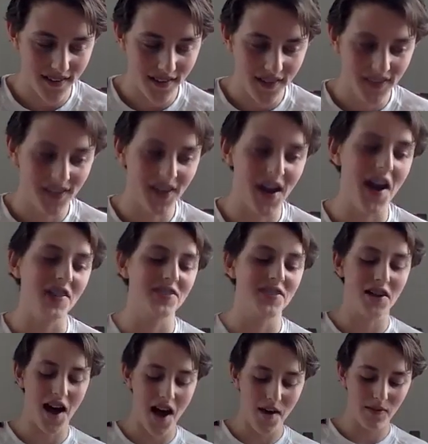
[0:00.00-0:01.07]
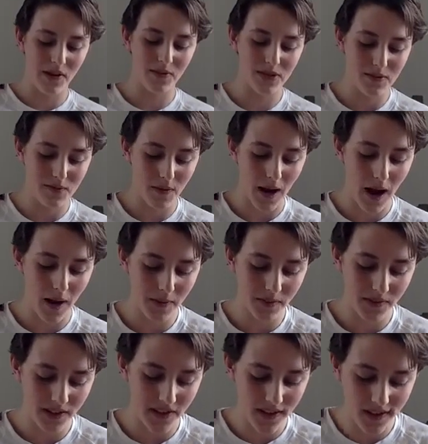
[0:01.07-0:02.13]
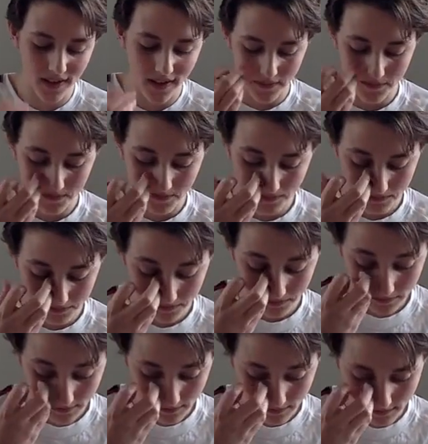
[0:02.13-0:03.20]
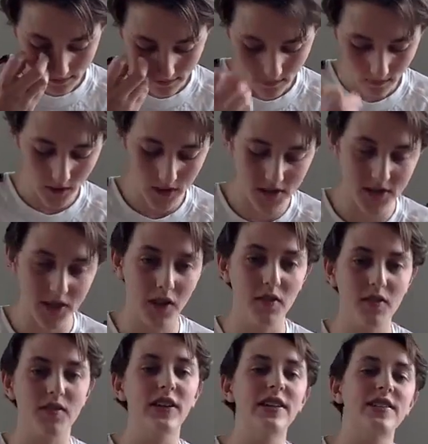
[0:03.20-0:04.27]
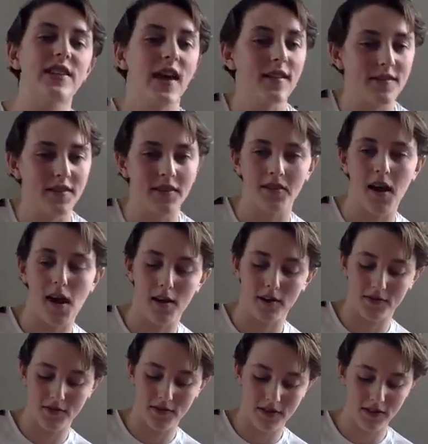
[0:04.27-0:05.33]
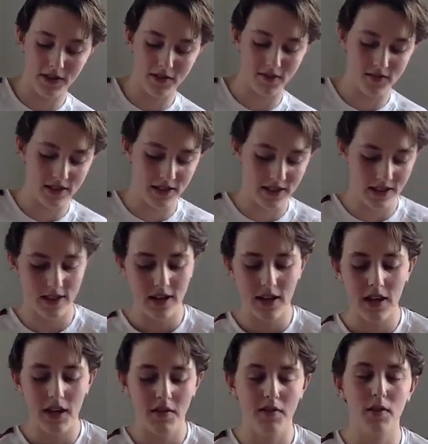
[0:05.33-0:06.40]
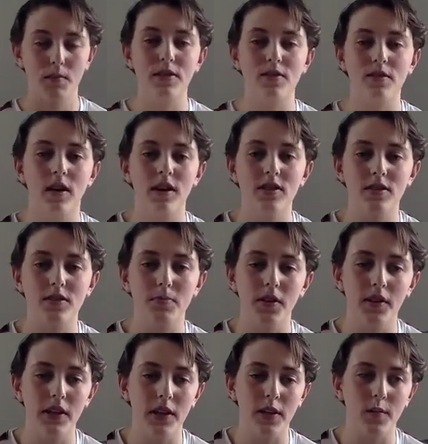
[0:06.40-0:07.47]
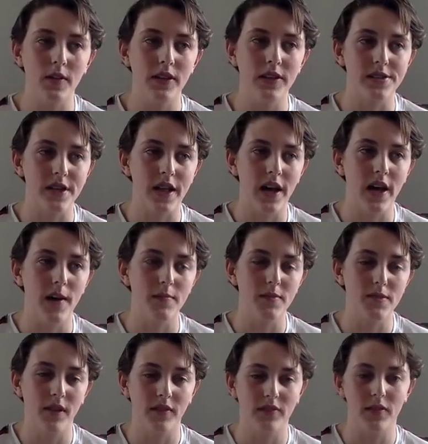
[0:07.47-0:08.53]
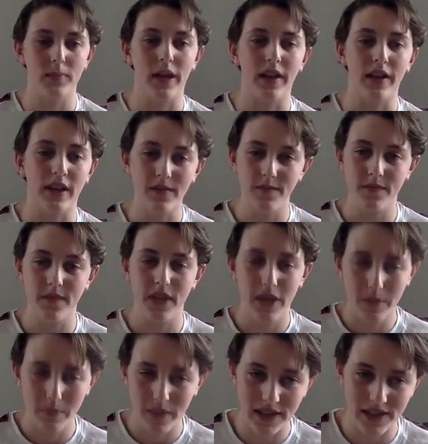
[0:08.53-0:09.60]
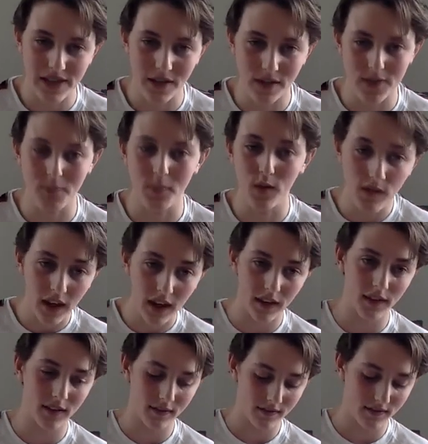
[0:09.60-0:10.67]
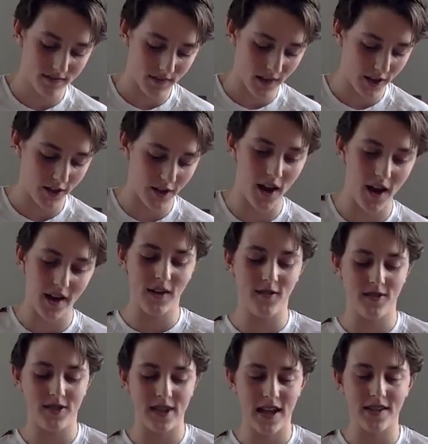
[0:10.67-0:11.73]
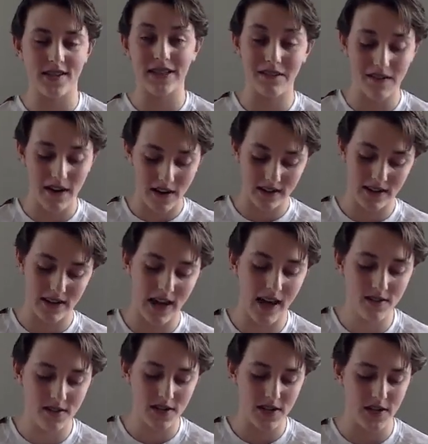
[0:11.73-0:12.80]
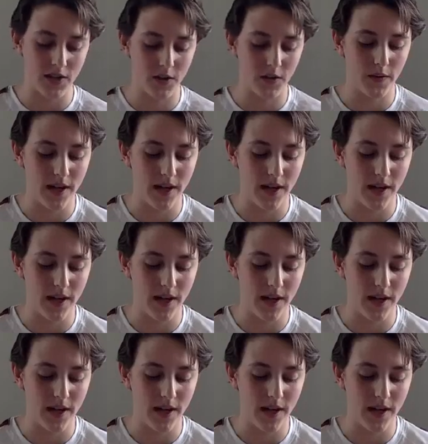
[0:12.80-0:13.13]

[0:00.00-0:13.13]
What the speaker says: gosh, it was probably, so 3 challenging songs for 3 shows I did. For Miss Trunchbull, it was Smell of Rebellion, because I was moving a lot. I was dancing around in that show.